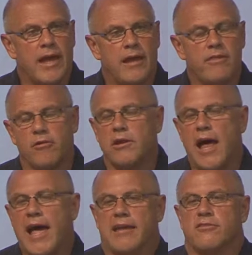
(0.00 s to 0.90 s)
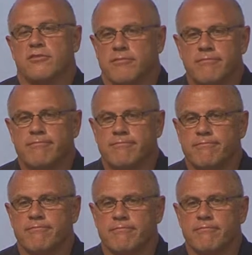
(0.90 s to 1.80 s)
And they're lies.
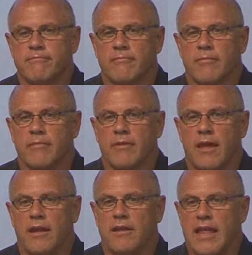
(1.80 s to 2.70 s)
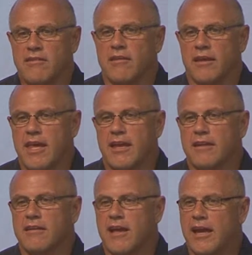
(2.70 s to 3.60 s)
And that's,
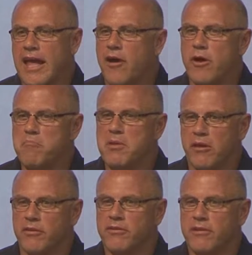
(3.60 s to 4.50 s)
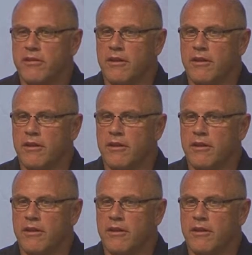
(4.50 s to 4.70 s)
again, kind of how I'm built.